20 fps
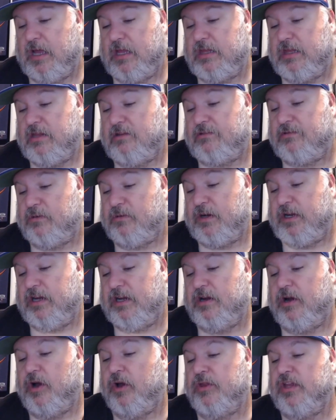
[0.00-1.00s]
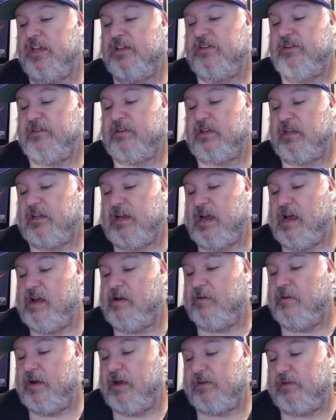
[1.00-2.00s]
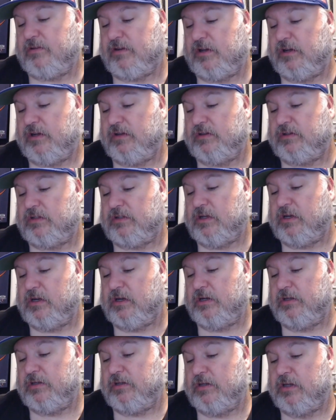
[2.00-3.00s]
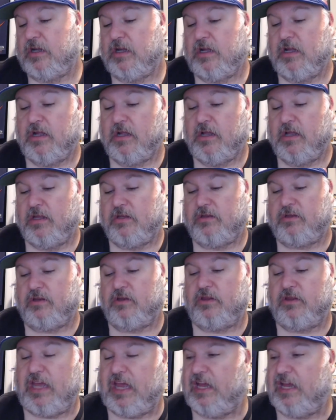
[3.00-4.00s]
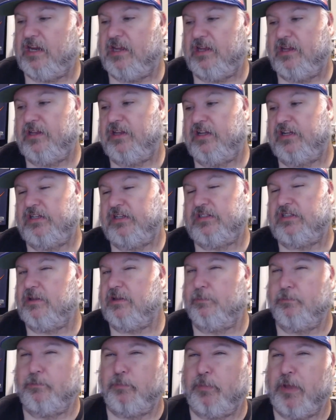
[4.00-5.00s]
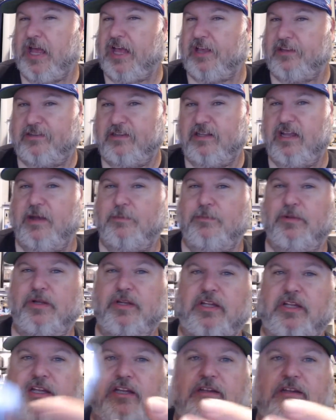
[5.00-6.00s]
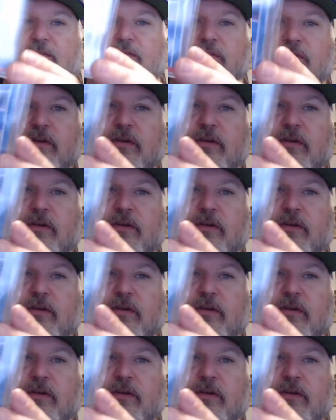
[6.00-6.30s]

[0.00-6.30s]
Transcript: This one here. Oh, this is the Donruss All-Stars. So that is the best, I believe.